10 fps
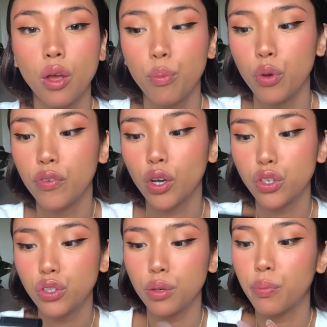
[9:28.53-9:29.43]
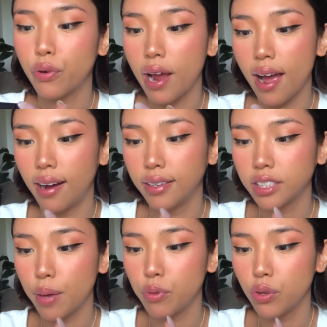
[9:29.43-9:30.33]
Moving on to brows,
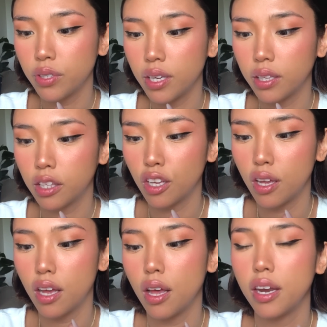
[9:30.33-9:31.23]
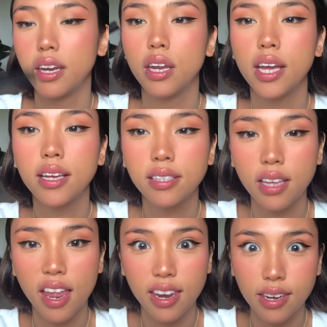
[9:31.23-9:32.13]
I'm using the
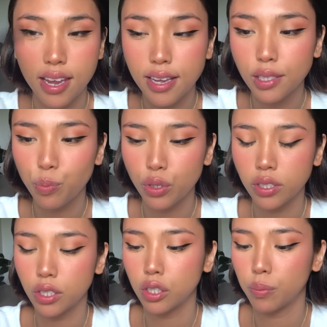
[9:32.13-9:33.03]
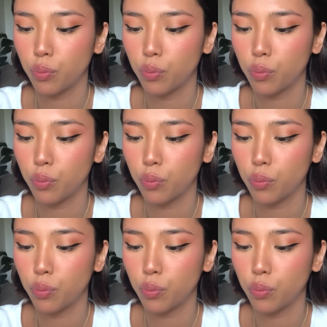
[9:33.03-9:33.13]
NYX Precision